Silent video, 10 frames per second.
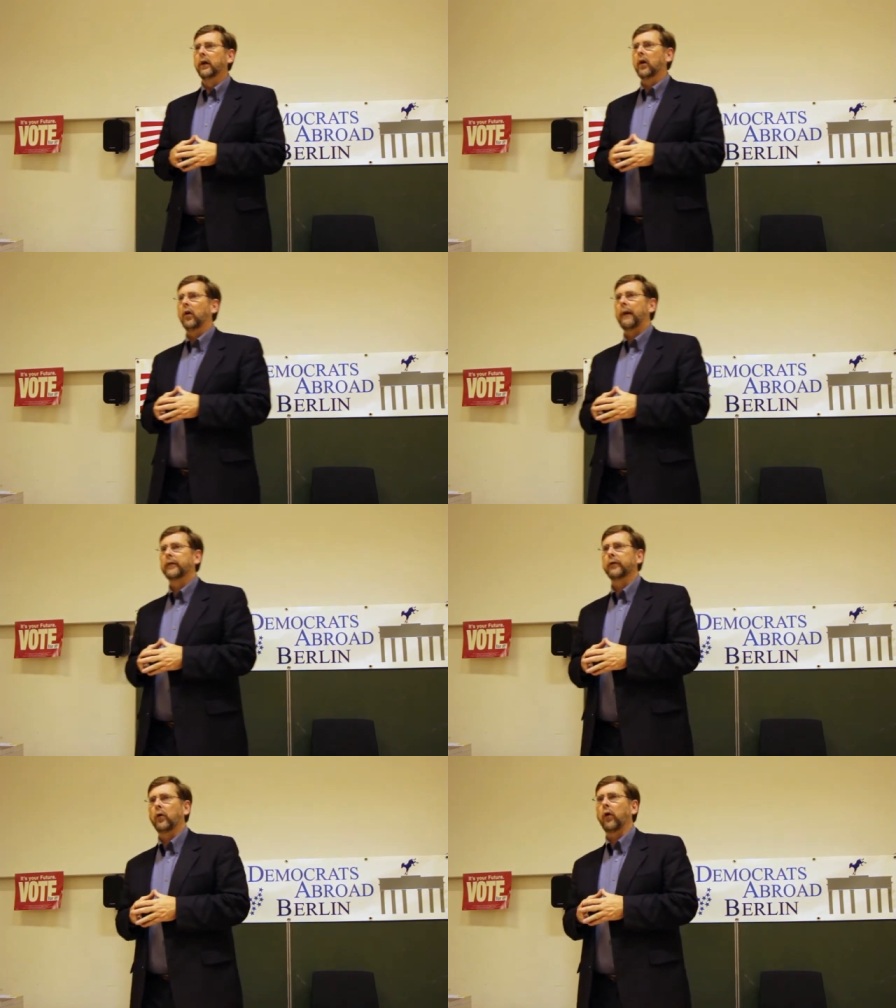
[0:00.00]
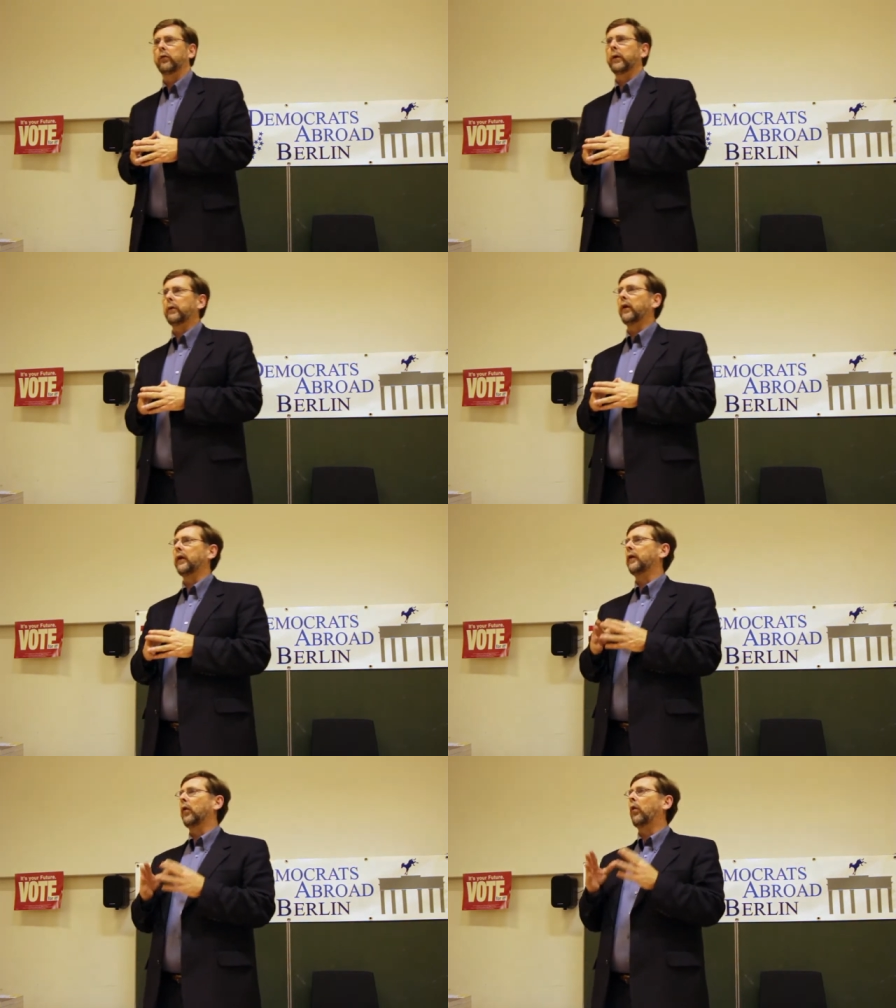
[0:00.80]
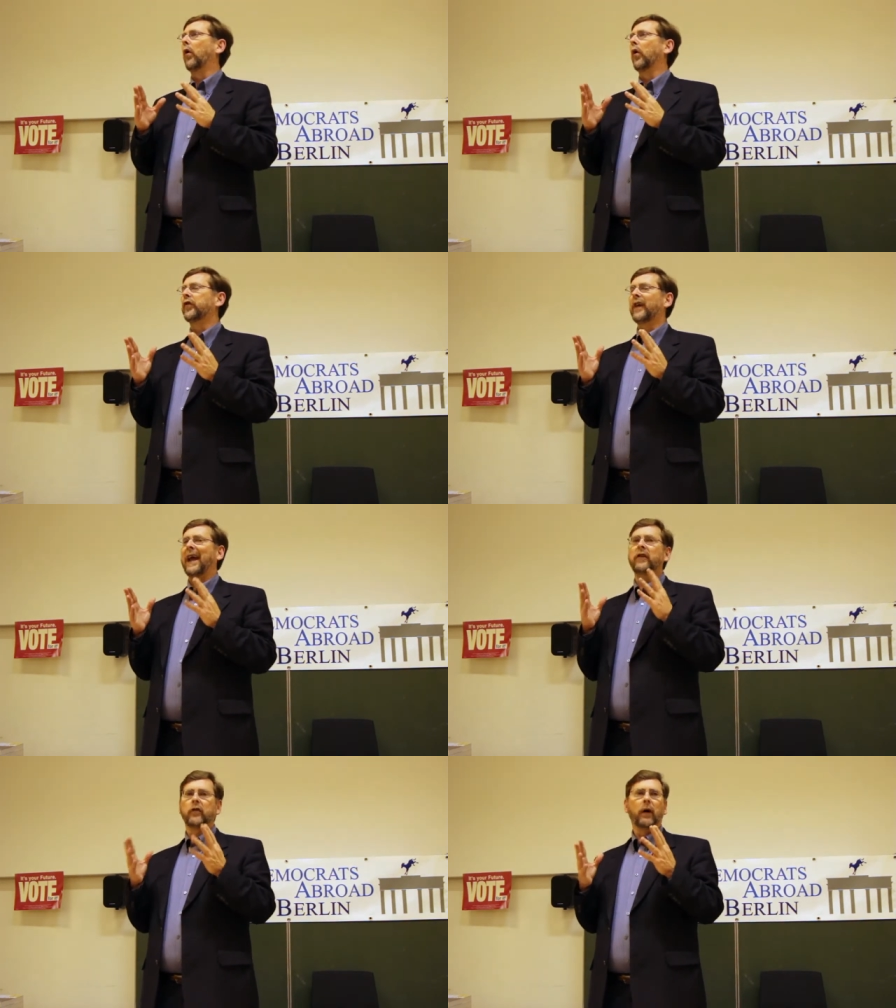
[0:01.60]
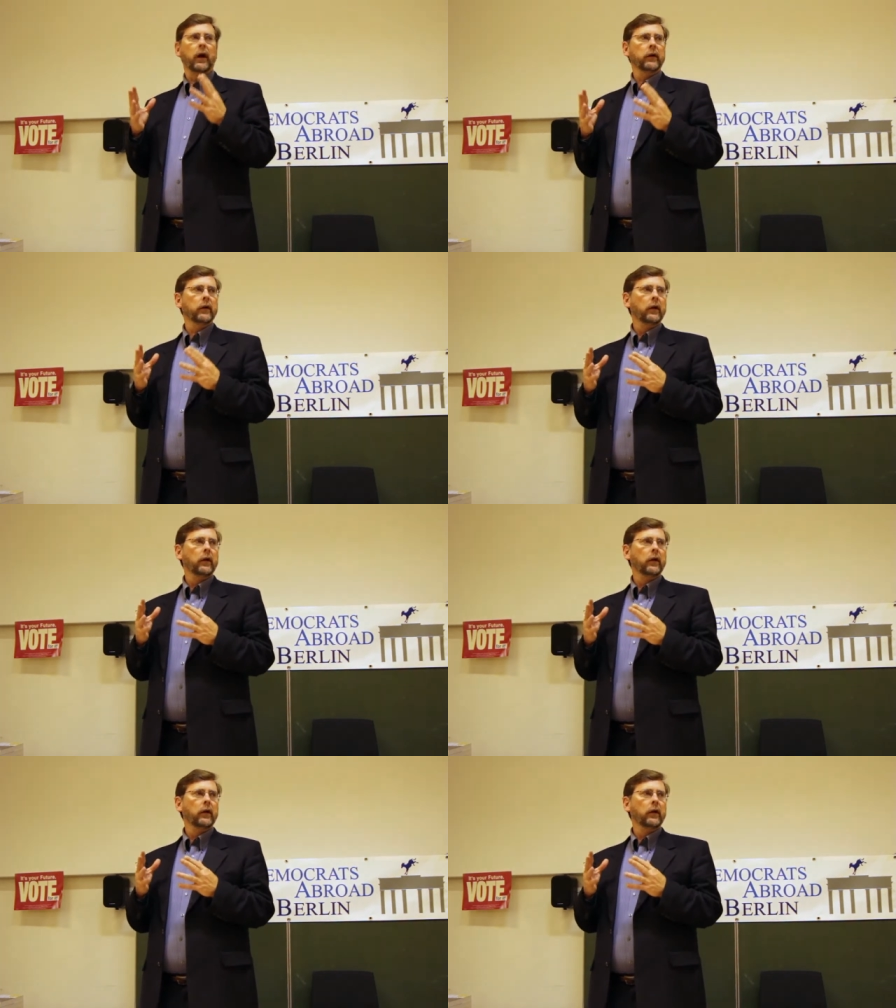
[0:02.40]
collapsed, of course, we were the, the world's hegemon.